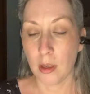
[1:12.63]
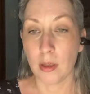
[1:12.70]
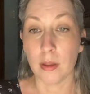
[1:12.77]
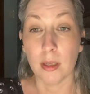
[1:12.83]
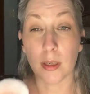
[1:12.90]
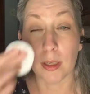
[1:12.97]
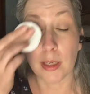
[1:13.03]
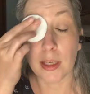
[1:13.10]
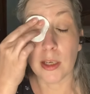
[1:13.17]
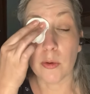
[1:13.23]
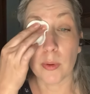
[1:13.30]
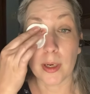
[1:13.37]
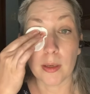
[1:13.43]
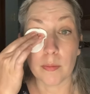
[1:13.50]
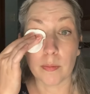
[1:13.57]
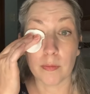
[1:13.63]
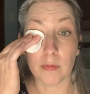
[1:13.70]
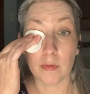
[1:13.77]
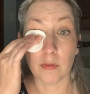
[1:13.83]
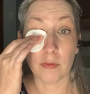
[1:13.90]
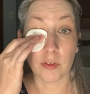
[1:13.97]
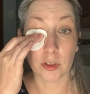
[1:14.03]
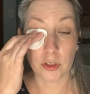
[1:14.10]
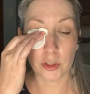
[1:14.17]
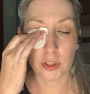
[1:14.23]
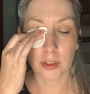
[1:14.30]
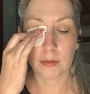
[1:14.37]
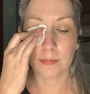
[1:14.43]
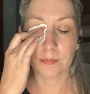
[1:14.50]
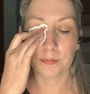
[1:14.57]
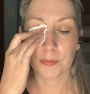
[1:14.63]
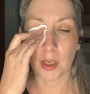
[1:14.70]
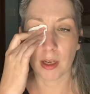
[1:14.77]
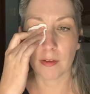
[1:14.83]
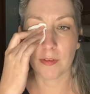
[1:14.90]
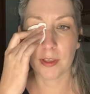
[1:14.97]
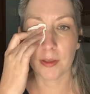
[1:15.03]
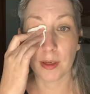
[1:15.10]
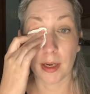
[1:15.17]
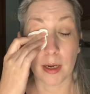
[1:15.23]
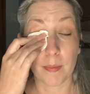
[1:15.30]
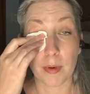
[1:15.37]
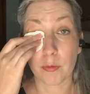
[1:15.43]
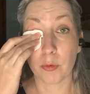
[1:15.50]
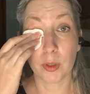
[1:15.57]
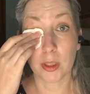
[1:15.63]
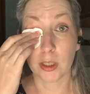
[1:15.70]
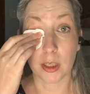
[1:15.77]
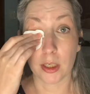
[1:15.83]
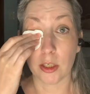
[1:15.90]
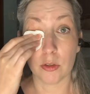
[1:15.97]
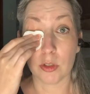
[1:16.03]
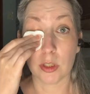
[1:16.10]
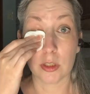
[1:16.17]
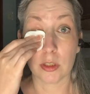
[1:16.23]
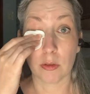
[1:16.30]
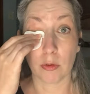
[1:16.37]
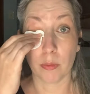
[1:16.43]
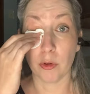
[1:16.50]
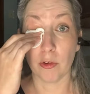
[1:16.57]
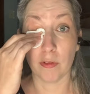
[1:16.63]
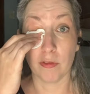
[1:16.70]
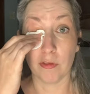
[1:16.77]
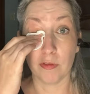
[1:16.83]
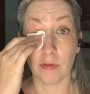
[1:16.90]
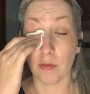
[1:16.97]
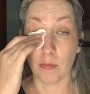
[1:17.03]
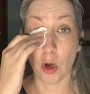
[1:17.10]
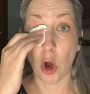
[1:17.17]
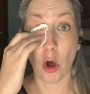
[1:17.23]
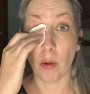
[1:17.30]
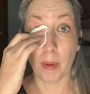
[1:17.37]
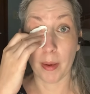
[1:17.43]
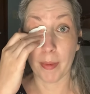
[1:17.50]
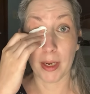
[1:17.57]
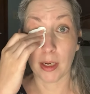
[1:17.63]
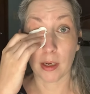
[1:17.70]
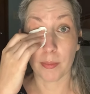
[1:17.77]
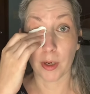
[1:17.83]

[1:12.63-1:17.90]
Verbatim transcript: the Equate version of it. And I'm really gonna use this to remove all my makeup,